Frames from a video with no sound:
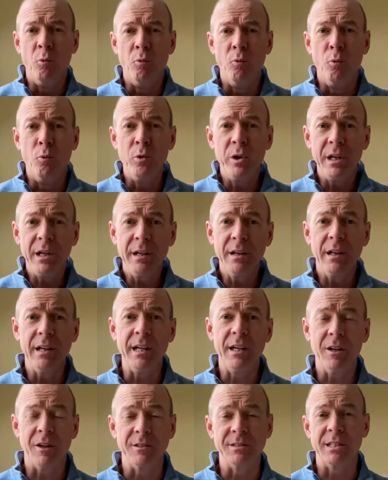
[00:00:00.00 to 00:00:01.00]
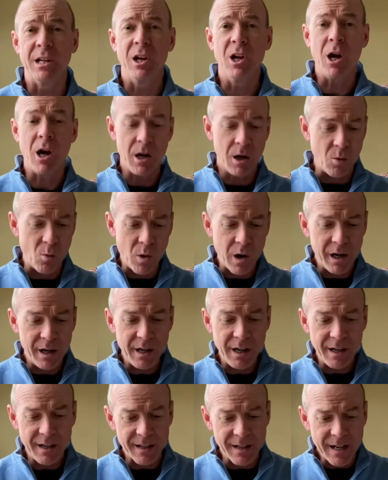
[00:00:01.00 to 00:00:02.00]
really goes a long
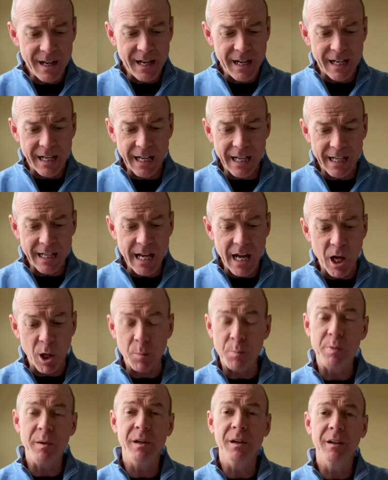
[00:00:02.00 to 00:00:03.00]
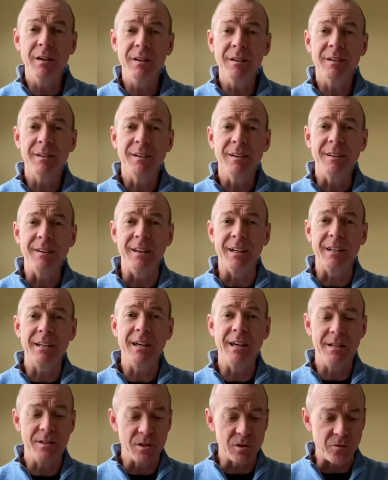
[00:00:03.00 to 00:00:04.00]
way in helping the
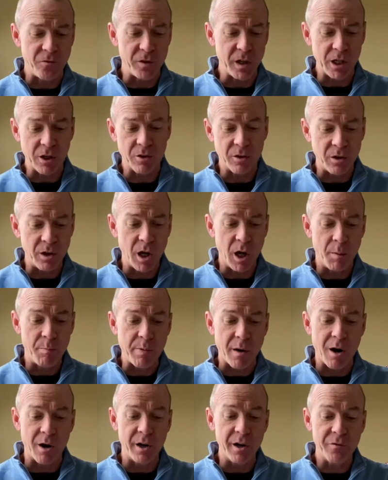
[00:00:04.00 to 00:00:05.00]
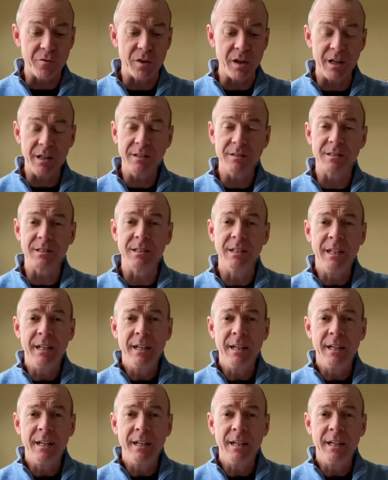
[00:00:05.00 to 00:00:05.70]
kids feel a part of things.